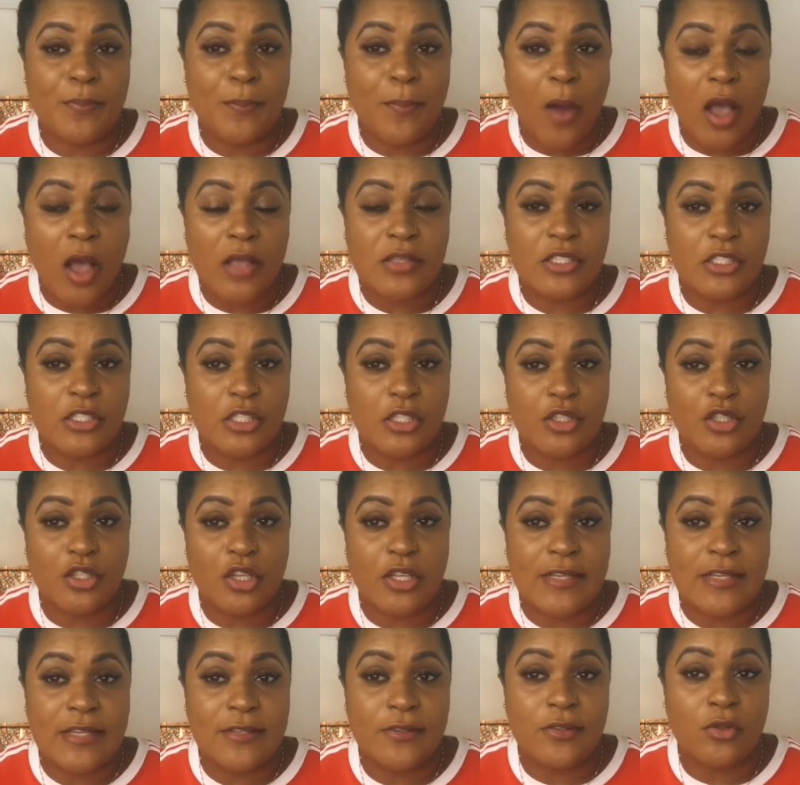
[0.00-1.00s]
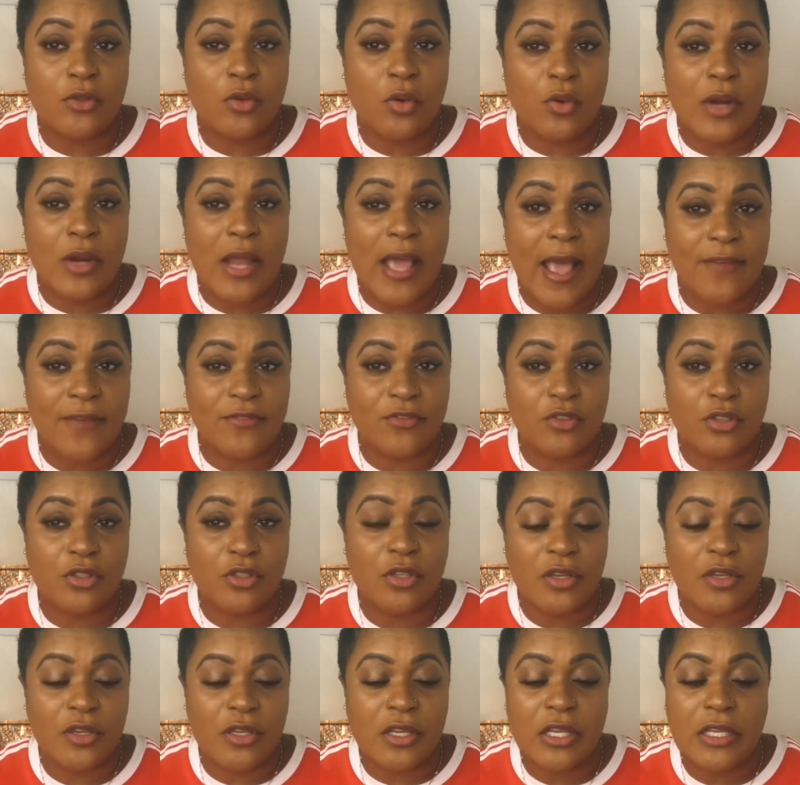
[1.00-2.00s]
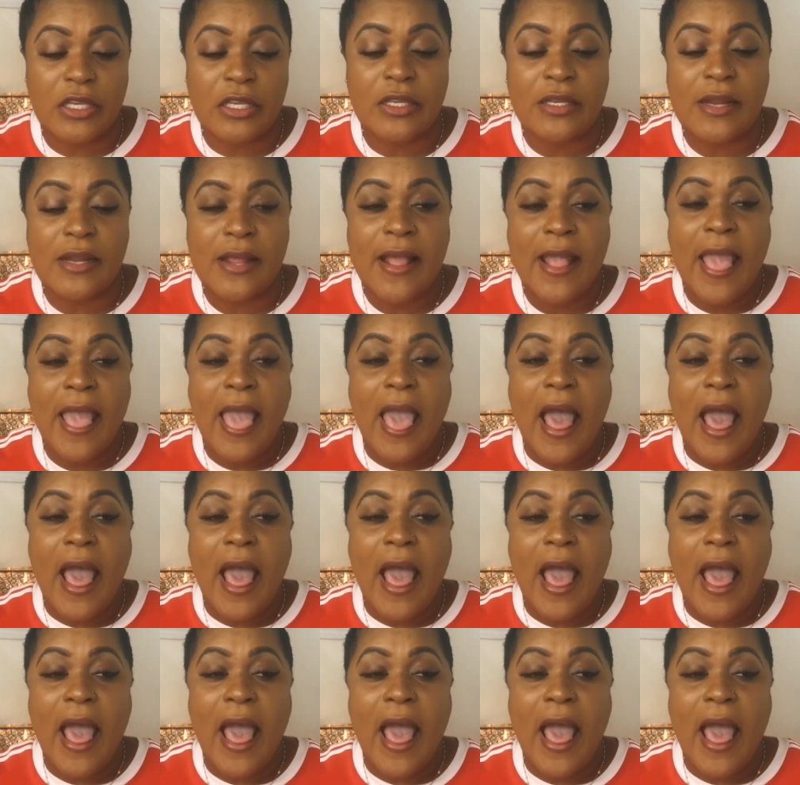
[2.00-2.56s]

boxy t-shirt that you don't have to tuck in